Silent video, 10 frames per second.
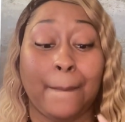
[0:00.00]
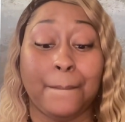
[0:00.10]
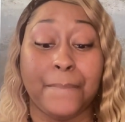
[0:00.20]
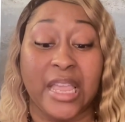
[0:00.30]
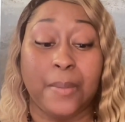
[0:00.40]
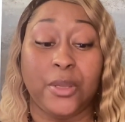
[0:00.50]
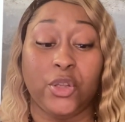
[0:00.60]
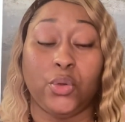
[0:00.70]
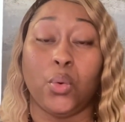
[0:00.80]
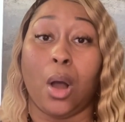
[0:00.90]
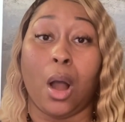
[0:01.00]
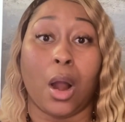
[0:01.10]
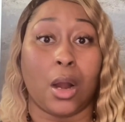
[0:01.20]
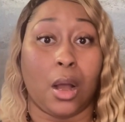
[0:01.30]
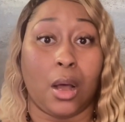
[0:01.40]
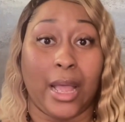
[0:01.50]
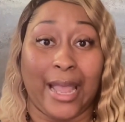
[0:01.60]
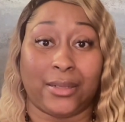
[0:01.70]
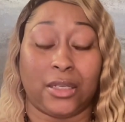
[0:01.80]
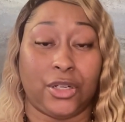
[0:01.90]
maybe you are uh,
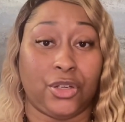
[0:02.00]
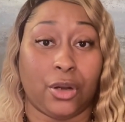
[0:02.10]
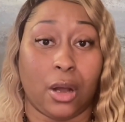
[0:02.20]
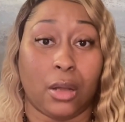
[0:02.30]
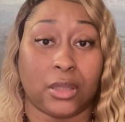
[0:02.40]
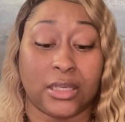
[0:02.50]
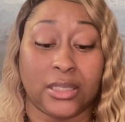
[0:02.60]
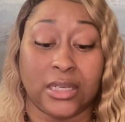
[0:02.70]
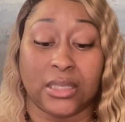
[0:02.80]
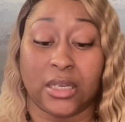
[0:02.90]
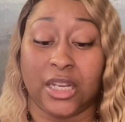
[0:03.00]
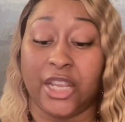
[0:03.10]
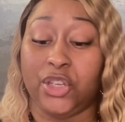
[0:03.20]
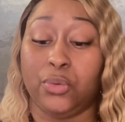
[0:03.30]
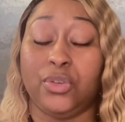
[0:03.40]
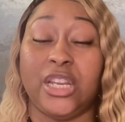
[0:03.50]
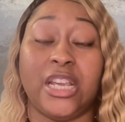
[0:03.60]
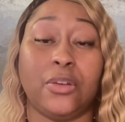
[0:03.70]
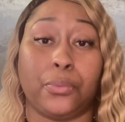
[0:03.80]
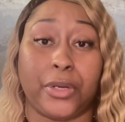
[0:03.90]
acting in your authenticity and you
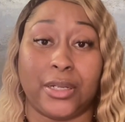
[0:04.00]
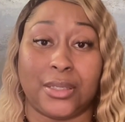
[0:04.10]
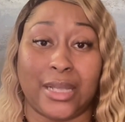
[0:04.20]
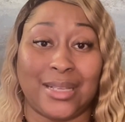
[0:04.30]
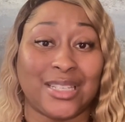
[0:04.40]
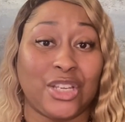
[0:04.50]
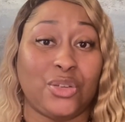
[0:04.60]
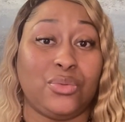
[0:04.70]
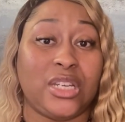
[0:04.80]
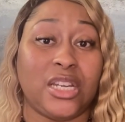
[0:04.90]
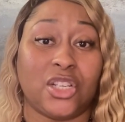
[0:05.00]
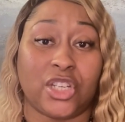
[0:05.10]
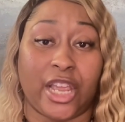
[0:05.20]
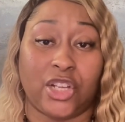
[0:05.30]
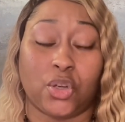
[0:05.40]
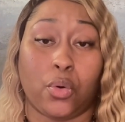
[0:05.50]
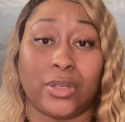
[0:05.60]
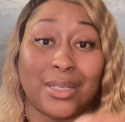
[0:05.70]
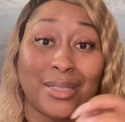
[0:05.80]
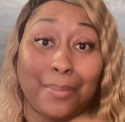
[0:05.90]
did reassess and you did change
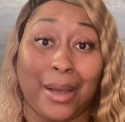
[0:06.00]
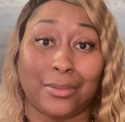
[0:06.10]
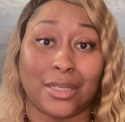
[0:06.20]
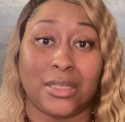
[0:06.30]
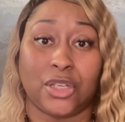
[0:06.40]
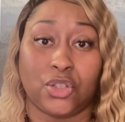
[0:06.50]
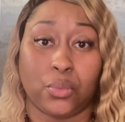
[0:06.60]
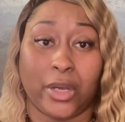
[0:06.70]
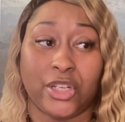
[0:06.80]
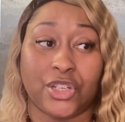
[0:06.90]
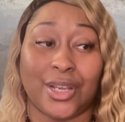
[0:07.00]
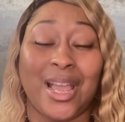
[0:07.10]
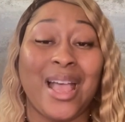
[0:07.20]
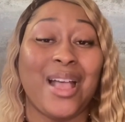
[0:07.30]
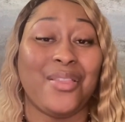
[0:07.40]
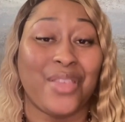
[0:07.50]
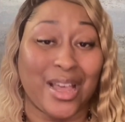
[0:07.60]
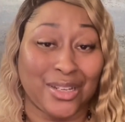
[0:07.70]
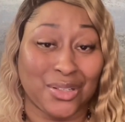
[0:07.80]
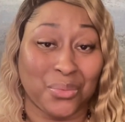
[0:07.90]
courses about this situation and
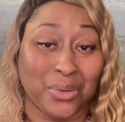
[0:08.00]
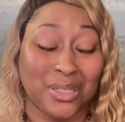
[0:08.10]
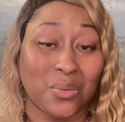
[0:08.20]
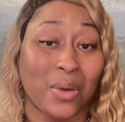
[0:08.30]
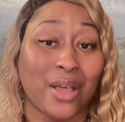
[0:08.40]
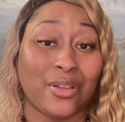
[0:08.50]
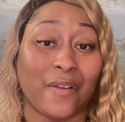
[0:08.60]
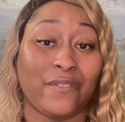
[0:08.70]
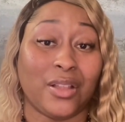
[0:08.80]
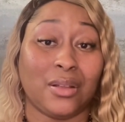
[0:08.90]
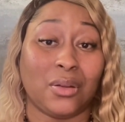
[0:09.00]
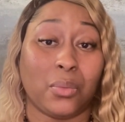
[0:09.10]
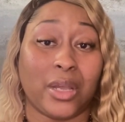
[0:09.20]
that is the reason why they're feeling the